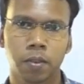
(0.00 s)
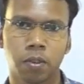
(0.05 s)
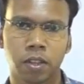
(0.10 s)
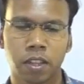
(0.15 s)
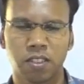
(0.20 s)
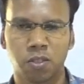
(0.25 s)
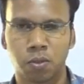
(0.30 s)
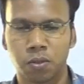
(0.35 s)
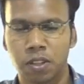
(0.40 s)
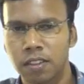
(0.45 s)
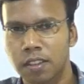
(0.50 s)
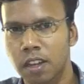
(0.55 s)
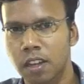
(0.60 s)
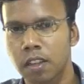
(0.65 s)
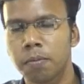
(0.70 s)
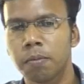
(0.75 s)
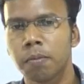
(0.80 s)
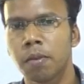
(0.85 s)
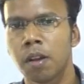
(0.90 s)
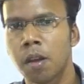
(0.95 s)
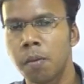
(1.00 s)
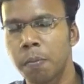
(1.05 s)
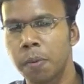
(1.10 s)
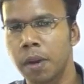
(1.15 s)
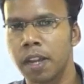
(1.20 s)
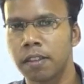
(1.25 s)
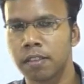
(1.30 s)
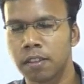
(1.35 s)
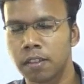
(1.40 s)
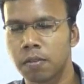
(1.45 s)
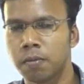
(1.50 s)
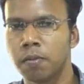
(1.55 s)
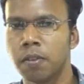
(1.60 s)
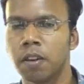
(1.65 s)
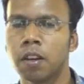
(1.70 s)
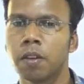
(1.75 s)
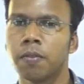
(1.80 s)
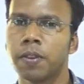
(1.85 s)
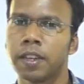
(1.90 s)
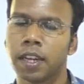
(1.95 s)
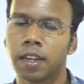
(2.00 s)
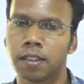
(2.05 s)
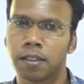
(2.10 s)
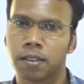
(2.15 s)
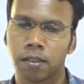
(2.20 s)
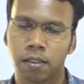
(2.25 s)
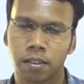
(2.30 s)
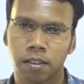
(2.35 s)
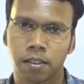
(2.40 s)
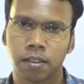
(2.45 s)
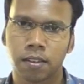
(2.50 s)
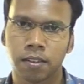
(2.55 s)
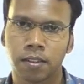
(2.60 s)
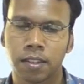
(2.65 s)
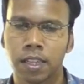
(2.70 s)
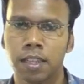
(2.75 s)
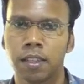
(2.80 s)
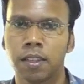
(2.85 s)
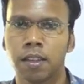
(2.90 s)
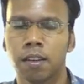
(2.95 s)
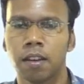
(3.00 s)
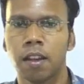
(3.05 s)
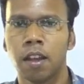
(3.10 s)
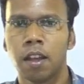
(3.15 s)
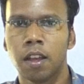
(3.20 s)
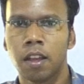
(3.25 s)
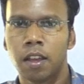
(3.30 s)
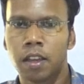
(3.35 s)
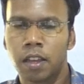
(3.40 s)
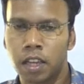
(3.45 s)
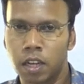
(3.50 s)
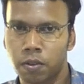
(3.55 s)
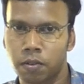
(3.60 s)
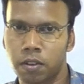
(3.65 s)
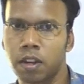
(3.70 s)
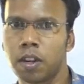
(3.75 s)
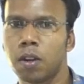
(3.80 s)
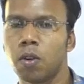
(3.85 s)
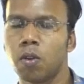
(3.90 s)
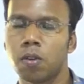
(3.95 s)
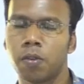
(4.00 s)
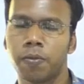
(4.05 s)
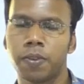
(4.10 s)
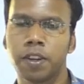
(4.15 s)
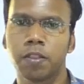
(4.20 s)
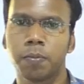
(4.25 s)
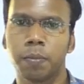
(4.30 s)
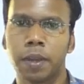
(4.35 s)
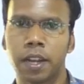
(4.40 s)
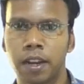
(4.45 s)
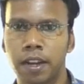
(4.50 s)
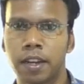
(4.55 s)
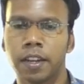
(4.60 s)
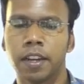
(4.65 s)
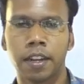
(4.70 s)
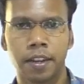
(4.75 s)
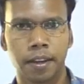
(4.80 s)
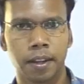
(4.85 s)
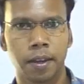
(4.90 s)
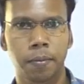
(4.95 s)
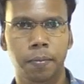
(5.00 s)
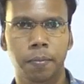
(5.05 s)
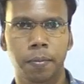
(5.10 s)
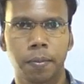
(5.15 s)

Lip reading: Okay, so these are the places where we can see the Irrawaddy dolphins mainly in India.